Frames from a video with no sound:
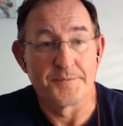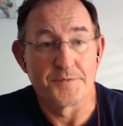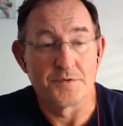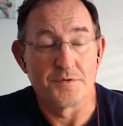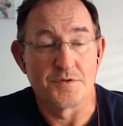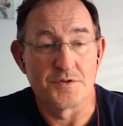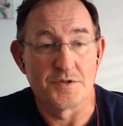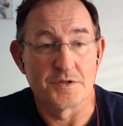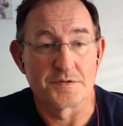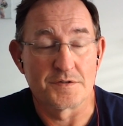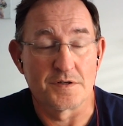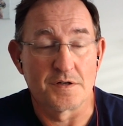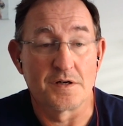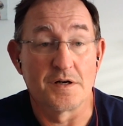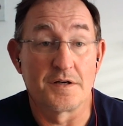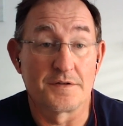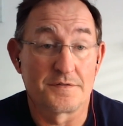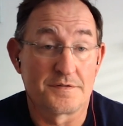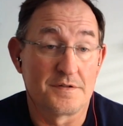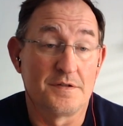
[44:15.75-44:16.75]
to adjust the
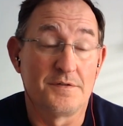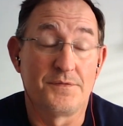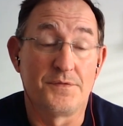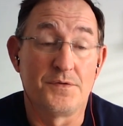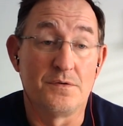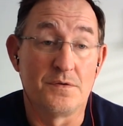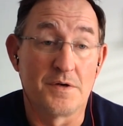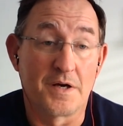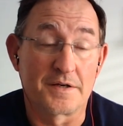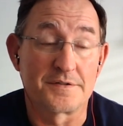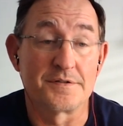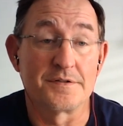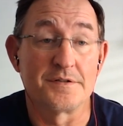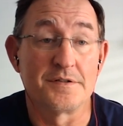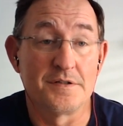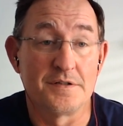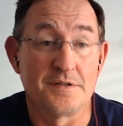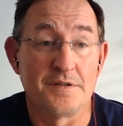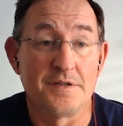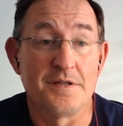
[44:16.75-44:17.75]
cost if you
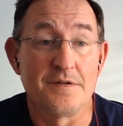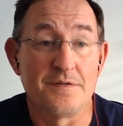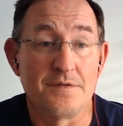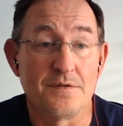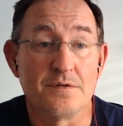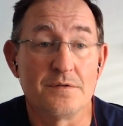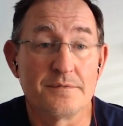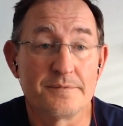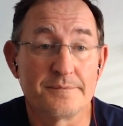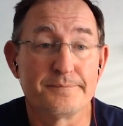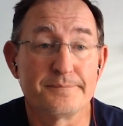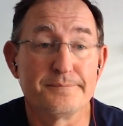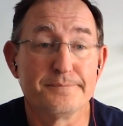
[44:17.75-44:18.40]
actually need to.